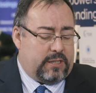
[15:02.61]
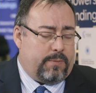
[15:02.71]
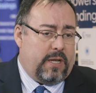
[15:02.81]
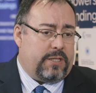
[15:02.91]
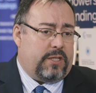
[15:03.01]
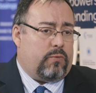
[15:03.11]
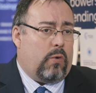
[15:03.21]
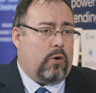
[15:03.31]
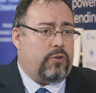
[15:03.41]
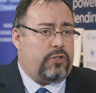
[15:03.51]
expenses
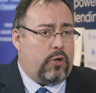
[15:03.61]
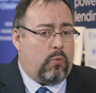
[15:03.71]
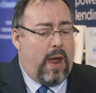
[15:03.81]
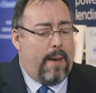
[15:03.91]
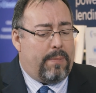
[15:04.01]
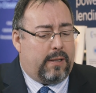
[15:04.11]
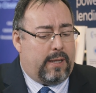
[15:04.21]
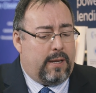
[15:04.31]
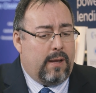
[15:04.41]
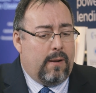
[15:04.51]
rose so rapidly